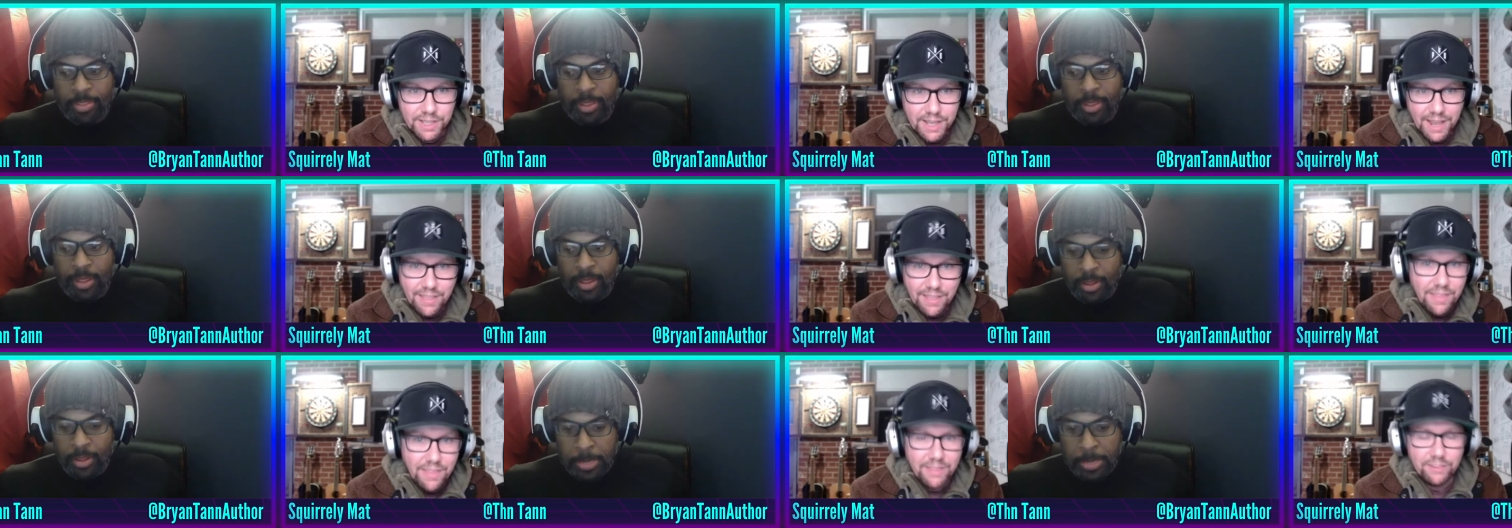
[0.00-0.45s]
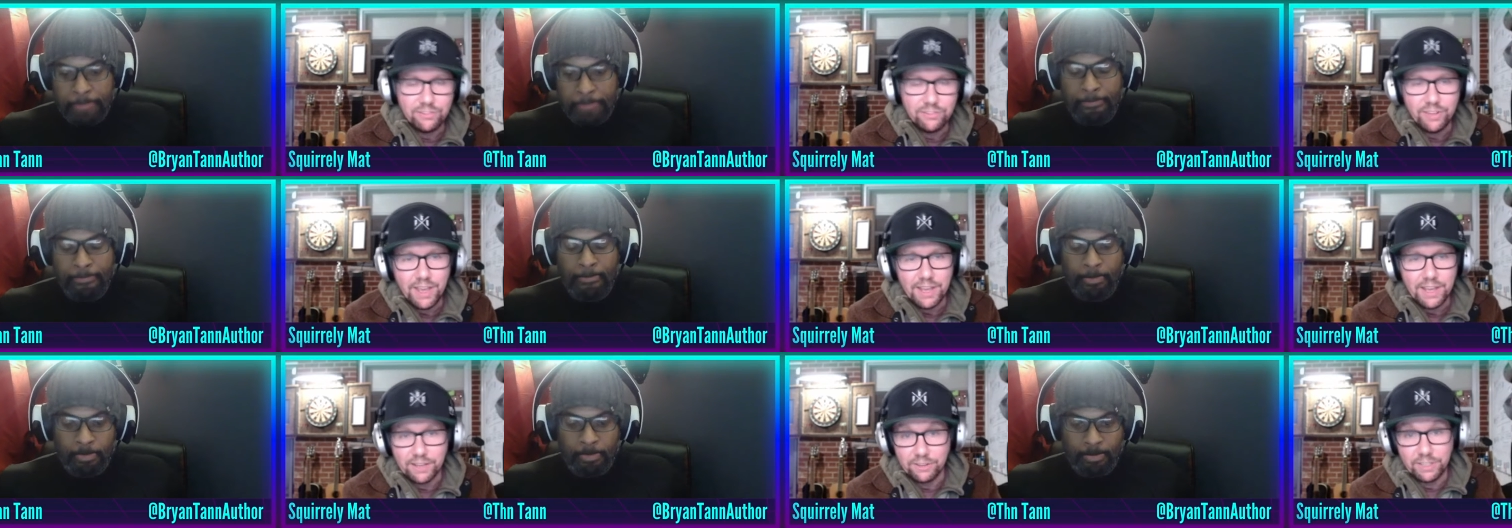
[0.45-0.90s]
Speaker 1: And then they
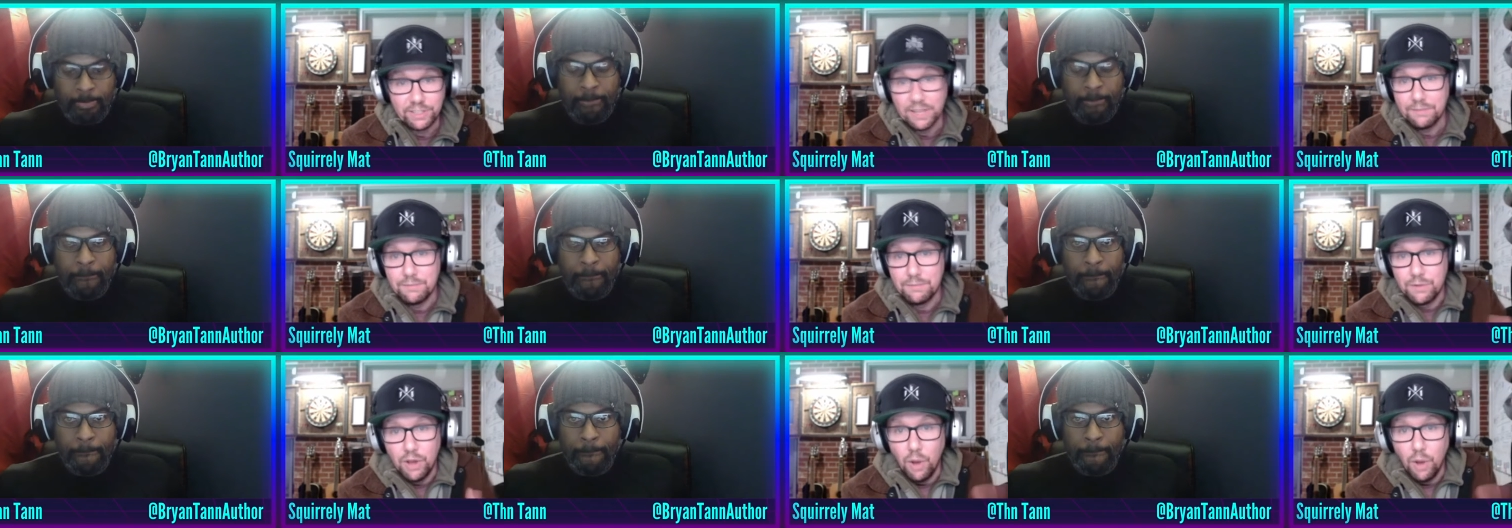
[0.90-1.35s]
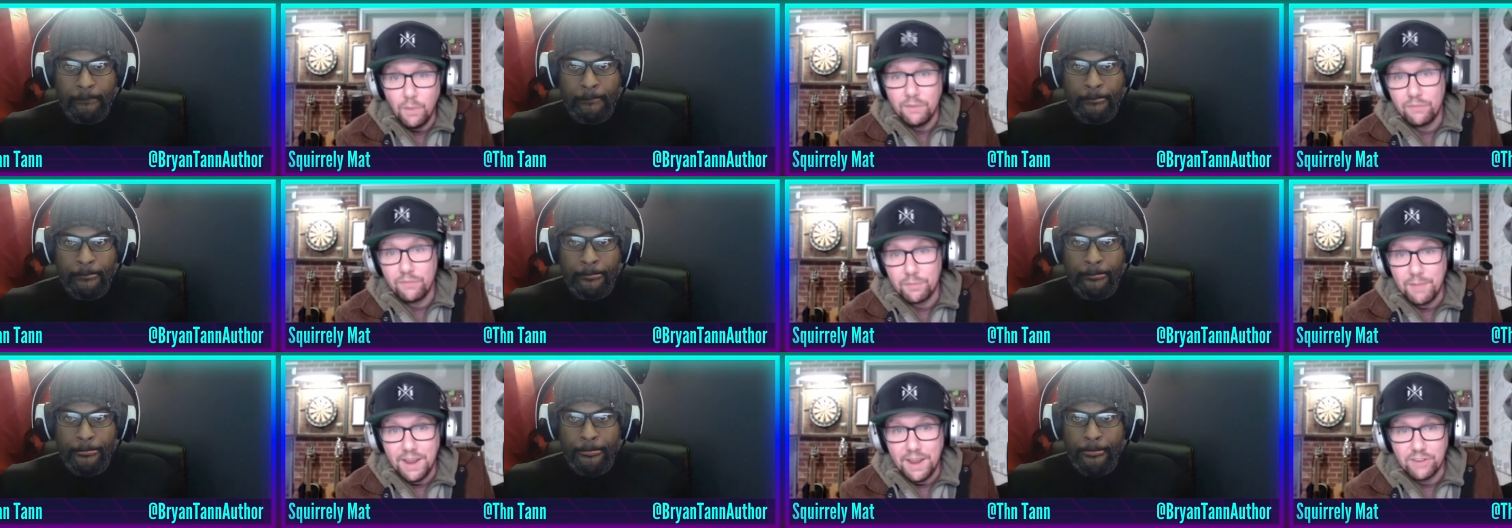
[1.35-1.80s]
say, give him no
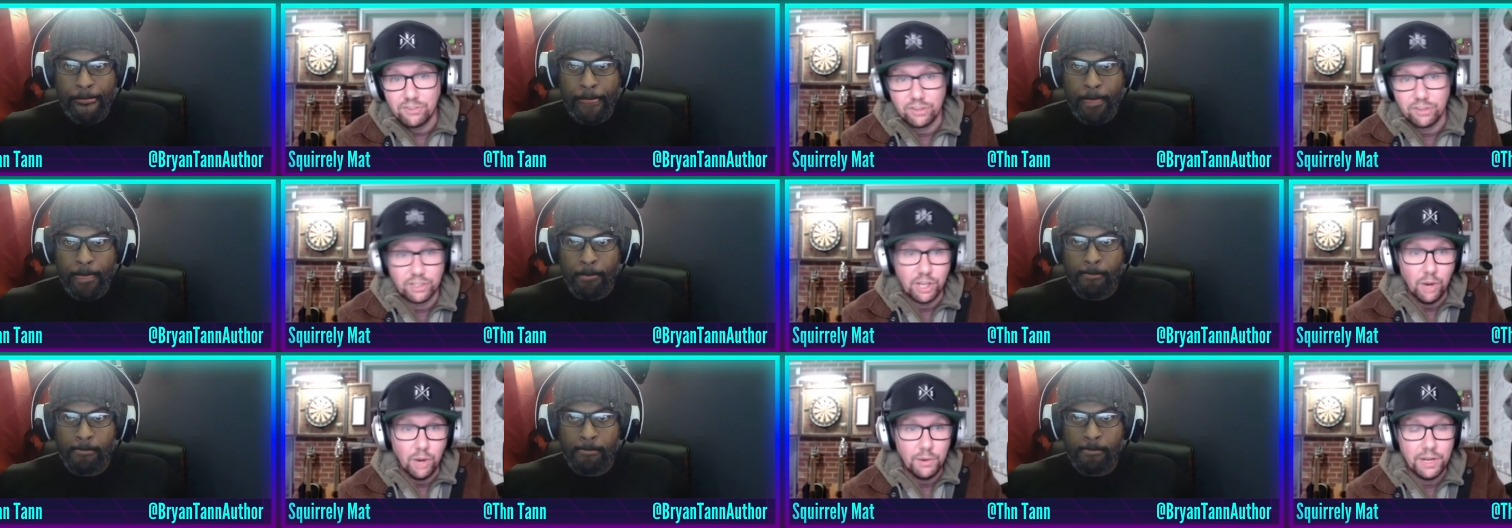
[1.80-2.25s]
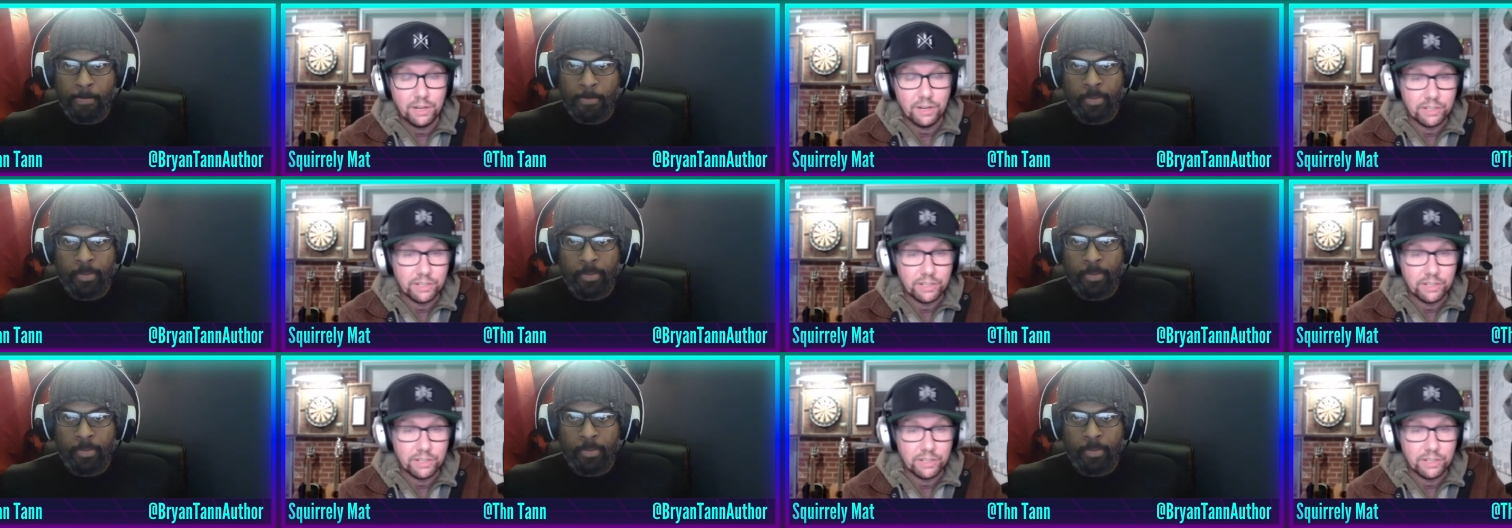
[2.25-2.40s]
information. Go here,